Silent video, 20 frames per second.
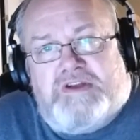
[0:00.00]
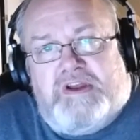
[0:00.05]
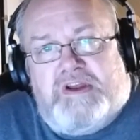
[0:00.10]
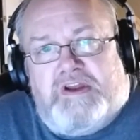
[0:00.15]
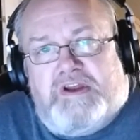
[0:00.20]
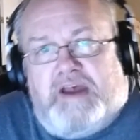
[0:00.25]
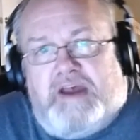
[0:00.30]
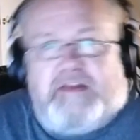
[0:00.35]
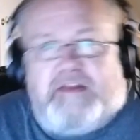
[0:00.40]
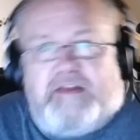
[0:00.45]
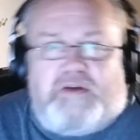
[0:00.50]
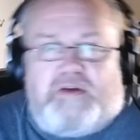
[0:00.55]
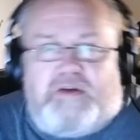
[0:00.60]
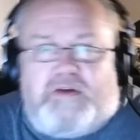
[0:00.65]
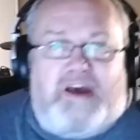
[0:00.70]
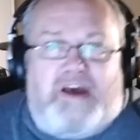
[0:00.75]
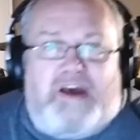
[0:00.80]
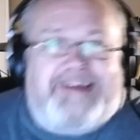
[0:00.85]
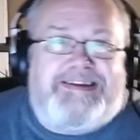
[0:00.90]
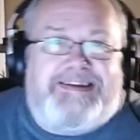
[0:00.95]
I'd go to the
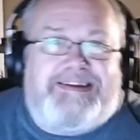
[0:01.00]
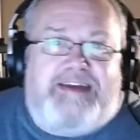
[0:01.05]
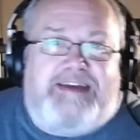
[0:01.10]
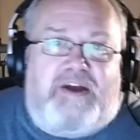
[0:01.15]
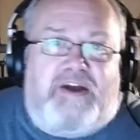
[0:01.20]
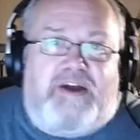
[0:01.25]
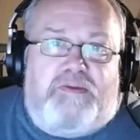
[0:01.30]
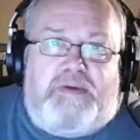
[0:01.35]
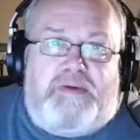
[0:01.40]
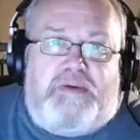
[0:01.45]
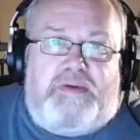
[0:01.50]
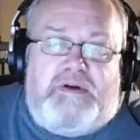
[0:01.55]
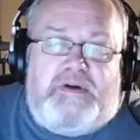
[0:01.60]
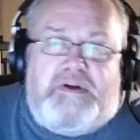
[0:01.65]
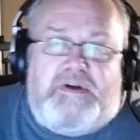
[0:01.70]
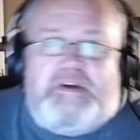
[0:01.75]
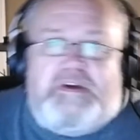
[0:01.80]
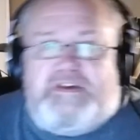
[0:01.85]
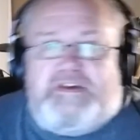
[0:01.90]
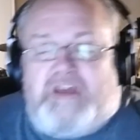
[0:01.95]
I need help
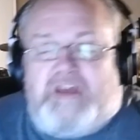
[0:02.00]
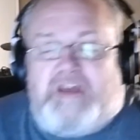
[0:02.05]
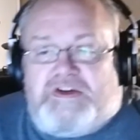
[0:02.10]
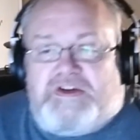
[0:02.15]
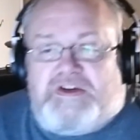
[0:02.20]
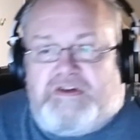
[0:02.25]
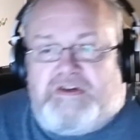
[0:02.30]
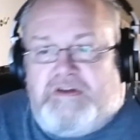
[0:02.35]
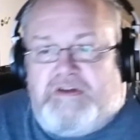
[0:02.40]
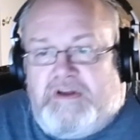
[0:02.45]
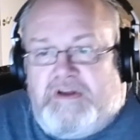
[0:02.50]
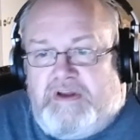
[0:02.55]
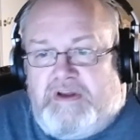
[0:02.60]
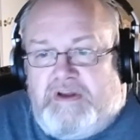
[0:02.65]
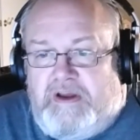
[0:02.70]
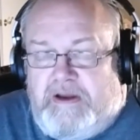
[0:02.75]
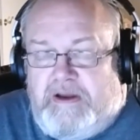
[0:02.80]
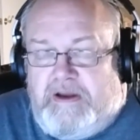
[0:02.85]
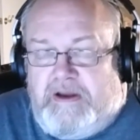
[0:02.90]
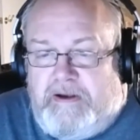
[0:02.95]
section,
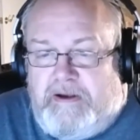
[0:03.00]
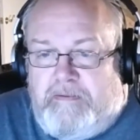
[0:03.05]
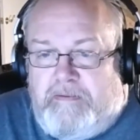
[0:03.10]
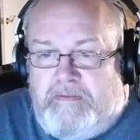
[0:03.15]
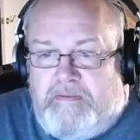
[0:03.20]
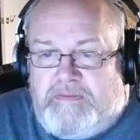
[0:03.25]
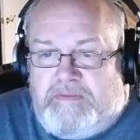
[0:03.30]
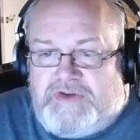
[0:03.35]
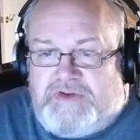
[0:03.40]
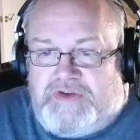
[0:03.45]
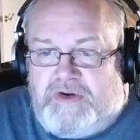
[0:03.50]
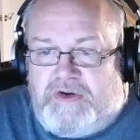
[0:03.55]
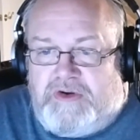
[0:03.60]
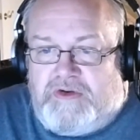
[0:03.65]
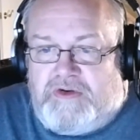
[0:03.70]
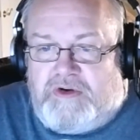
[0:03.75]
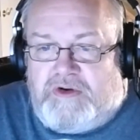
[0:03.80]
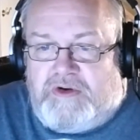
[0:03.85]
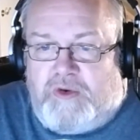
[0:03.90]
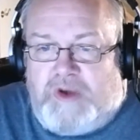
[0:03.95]
share
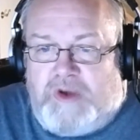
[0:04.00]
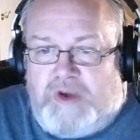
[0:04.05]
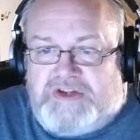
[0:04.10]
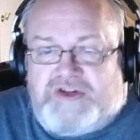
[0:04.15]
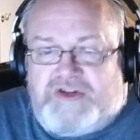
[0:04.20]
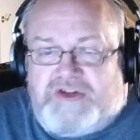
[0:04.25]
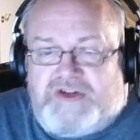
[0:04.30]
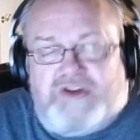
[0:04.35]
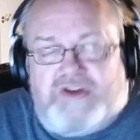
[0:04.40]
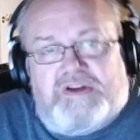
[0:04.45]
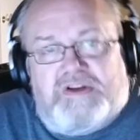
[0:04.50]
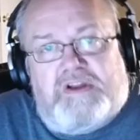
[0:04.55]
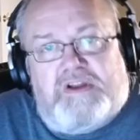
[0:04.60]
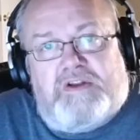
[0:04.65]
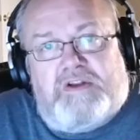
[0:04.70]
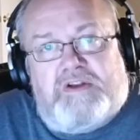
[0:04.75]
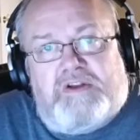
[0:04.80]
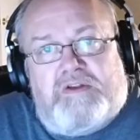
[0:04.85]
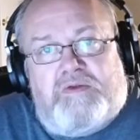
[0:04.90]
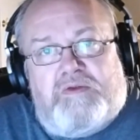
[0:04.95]
your question
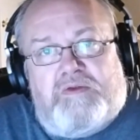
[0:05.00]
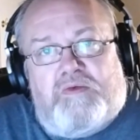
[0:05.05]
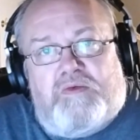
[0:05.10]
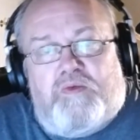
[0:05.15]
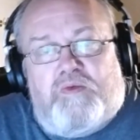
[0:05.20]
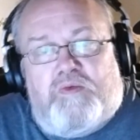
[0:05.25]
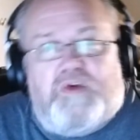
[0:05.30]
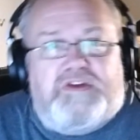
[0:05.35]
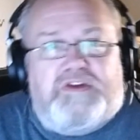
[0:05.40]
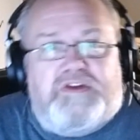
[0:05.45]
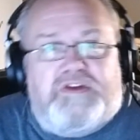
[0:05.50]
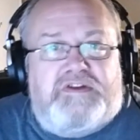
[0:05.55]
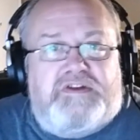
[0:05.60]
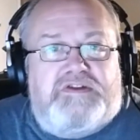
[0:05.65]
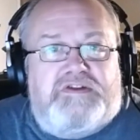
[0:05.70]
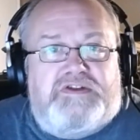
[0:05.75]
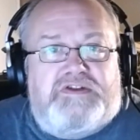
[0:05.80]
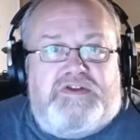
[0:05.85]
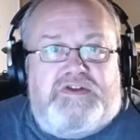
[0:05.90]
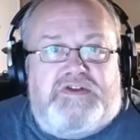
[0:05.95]
and what it
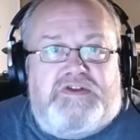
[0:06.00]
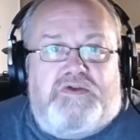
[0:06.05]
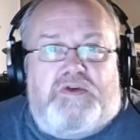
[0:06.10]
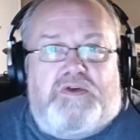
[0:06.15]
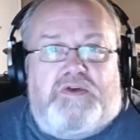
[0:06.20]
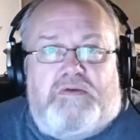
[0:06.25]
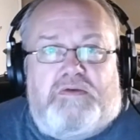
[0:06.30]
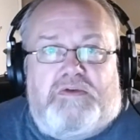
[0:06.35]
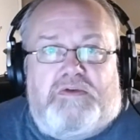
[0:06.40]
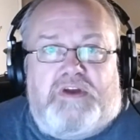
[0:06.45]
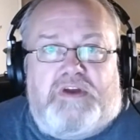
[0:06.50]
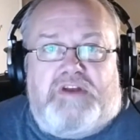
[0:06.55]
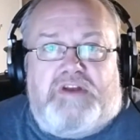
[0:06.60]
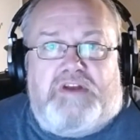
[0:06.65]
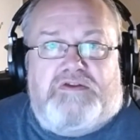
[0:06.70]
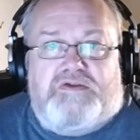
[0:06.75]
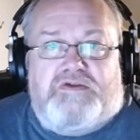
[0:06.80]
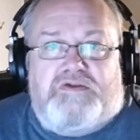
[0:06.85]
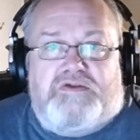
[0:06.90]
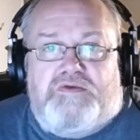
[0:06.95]
is you're looking
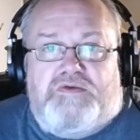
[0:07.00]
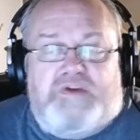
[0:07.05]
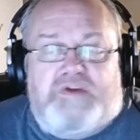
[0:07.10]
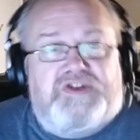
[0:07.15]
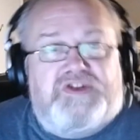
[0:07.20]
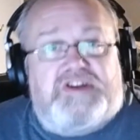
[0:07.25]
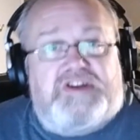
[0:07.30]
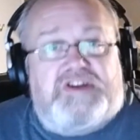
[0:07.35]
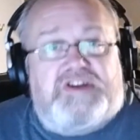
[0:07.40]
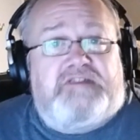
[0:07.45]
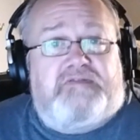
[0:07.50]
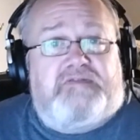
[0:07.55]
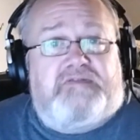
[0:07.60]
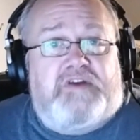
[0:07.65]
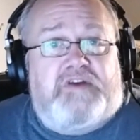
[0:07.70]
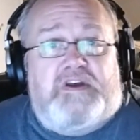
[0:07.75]
to achieve.